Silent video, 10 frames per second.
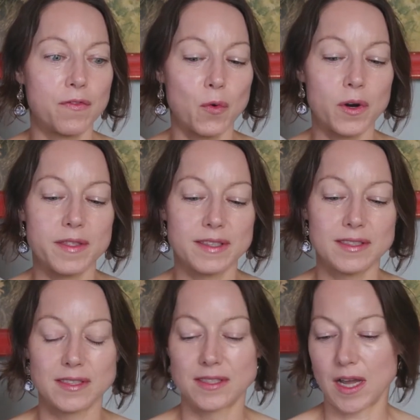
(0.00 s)
for the
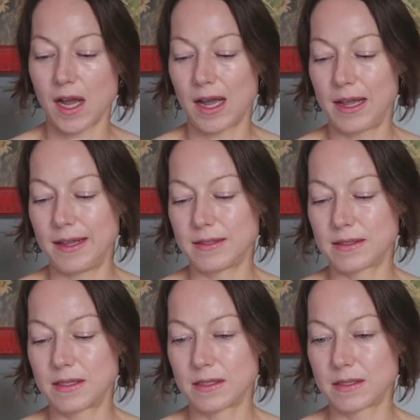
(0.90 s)

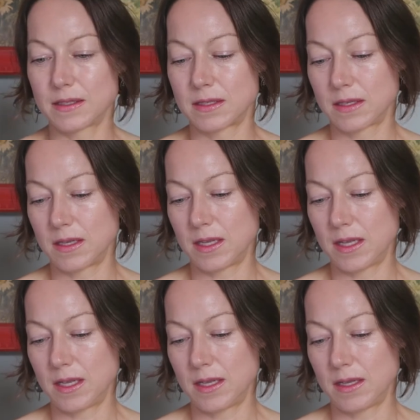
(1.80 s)
size, this
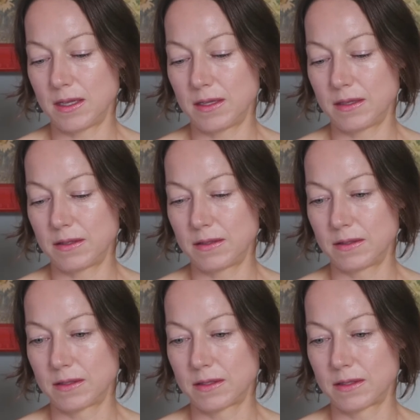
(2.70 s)

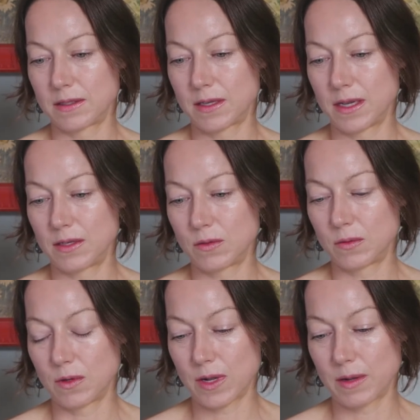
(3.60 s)
is, I
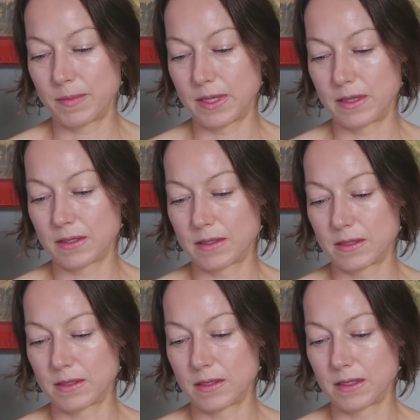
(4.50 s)
don't know how big this
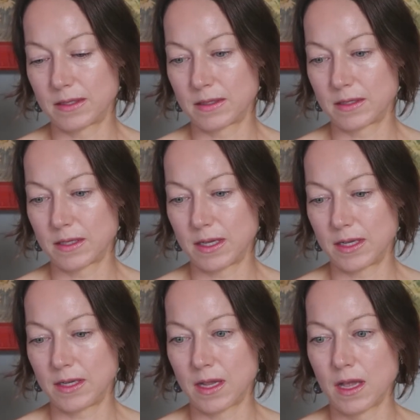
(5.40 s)
is. It doesn't
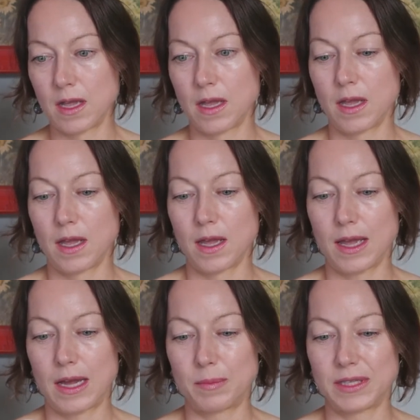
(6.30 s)
say
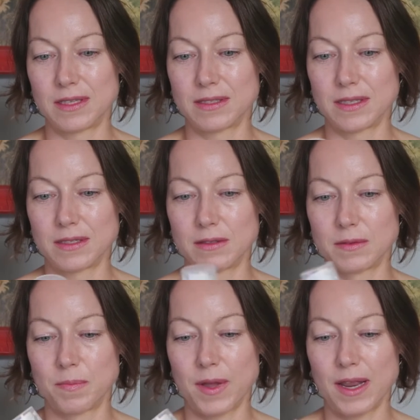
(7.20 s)
how big this
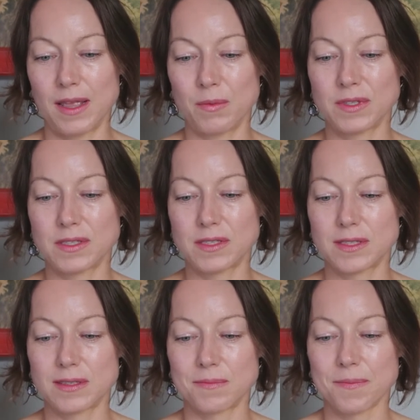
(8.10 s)
is, but it
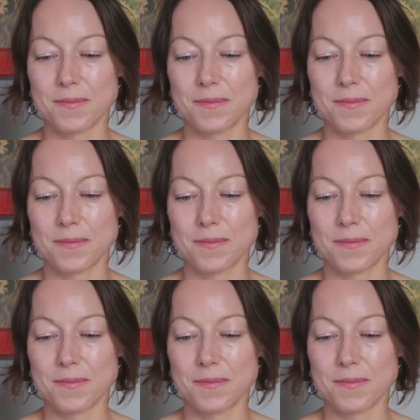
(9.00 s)
was,